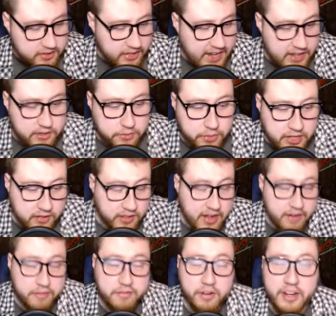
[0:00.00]
Last week,
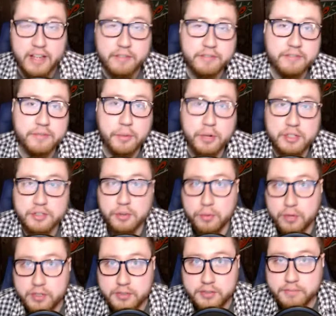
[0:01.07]
Leonard Fournette, 4
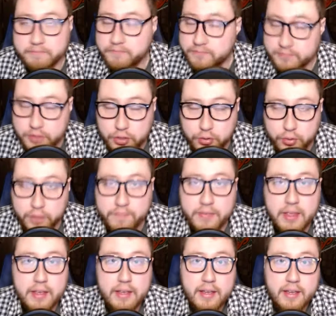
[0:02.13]
scores. Cool.
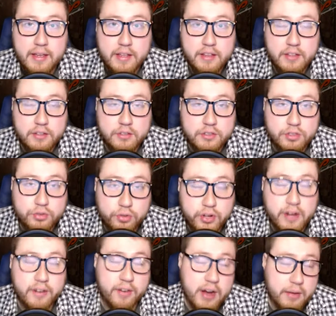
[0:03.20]

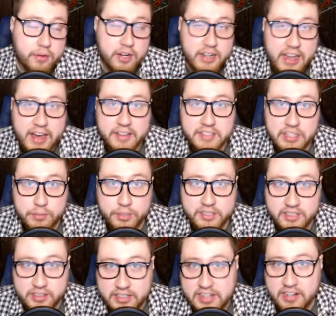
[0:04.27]
Rob Gronkowski
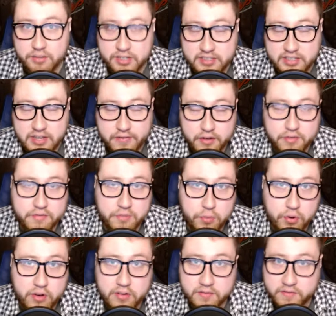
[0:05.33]
was the leading receiver
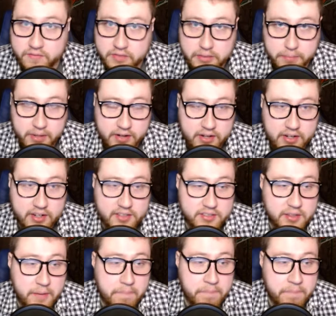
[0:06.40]
for the Buccaneers.